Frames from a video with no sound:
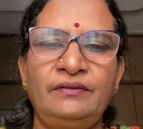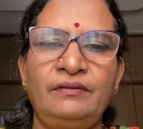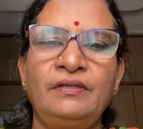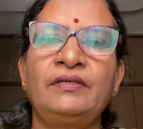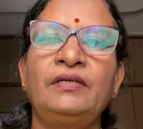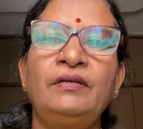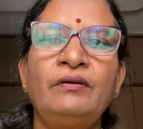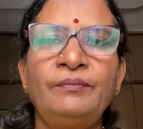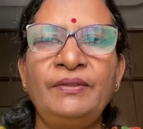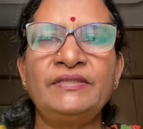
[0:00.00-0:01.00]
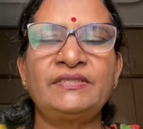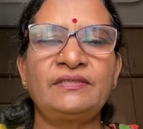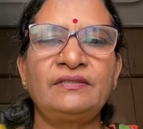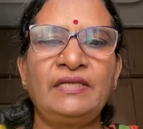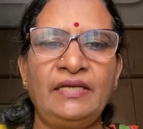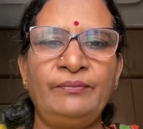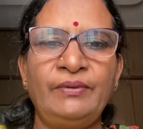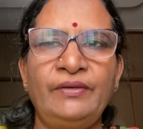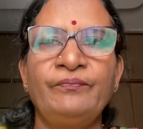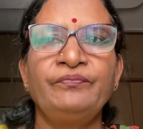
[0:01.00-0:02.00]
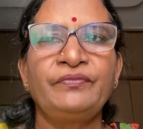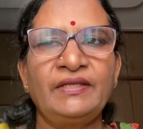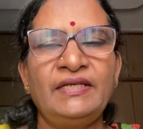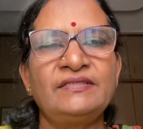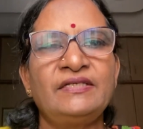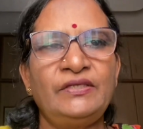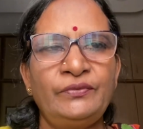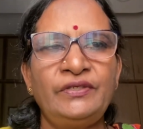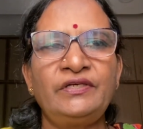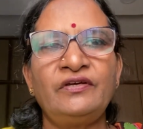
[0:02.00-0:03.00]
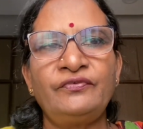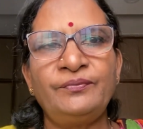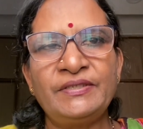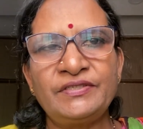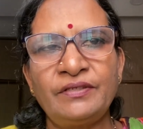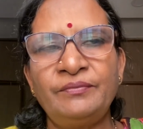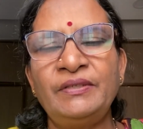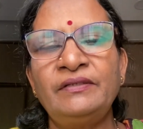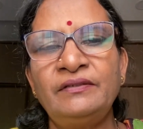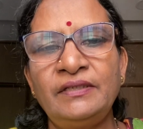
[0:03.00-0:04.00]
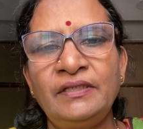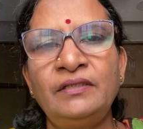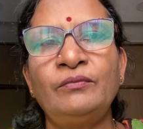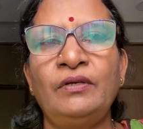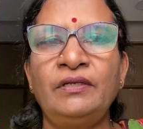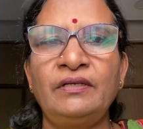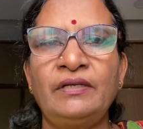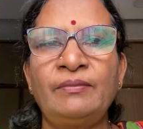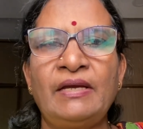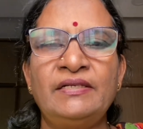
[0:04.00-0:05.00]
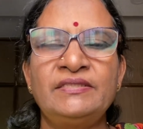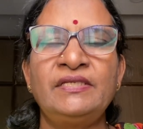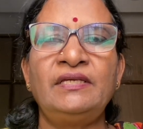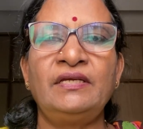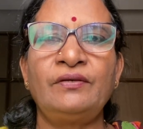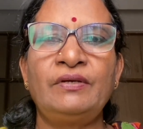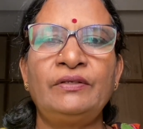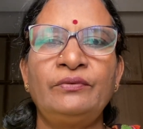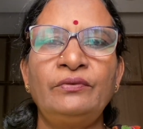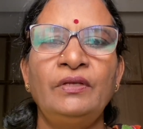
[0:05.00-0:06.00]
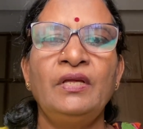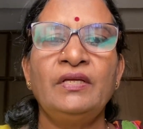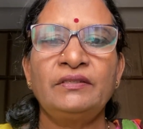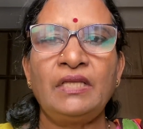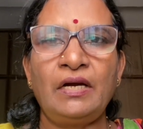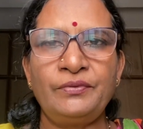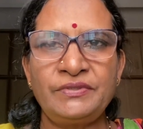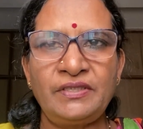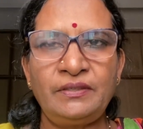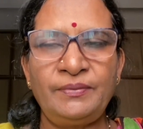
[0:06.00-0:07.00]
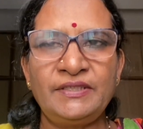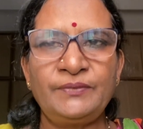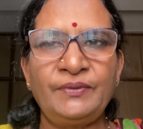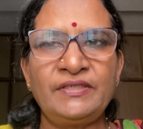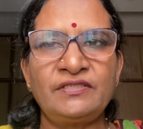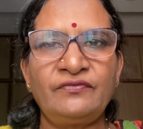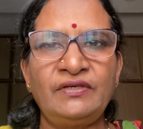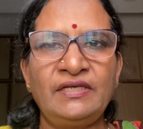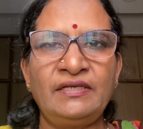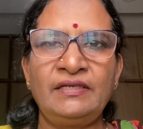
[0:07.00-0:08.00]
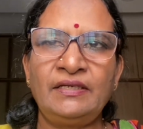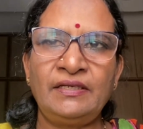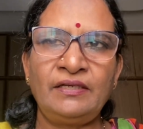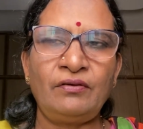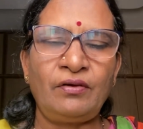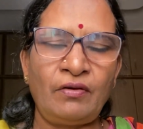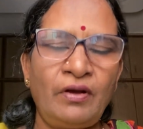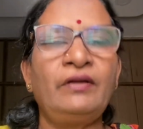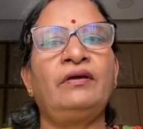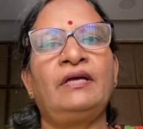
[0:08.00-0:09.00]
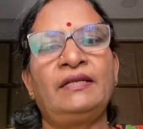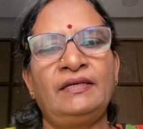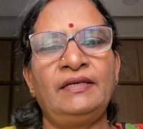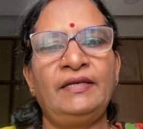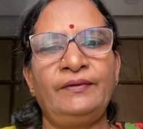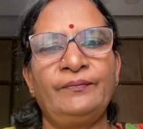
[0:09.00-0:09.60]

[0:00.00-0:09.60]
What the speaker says: A kilo base kb is a unit of measurement in molecular biology equal to 1000 base pairs of DNA or RNA.